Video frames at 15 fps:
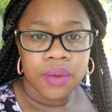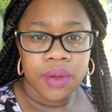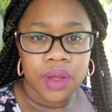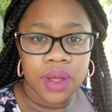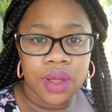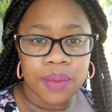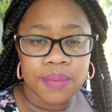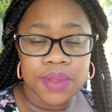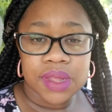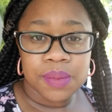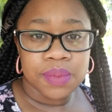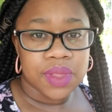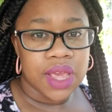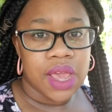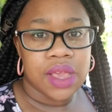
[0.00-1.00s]
um, some
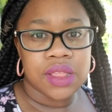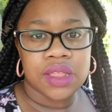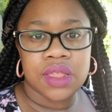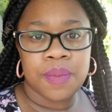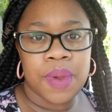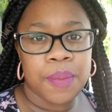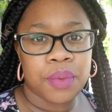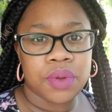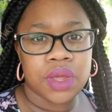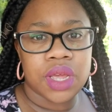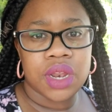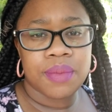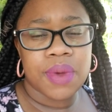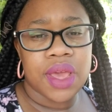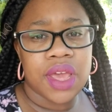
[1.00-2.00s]
things and some people to get
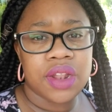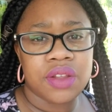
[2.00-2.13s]
in my head.